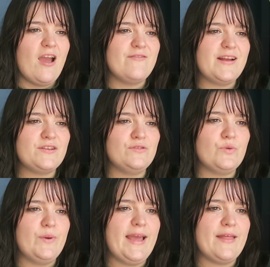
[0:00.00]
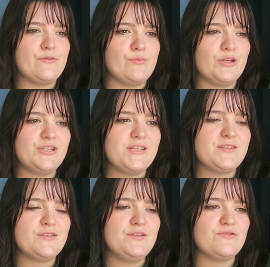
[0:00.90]
a radical queer
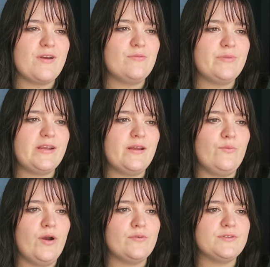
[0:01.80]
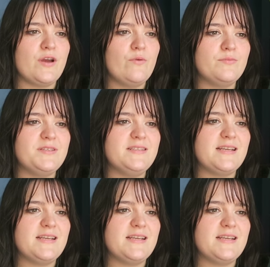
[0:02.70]
anthropologist whose groundbreaking work was co-opted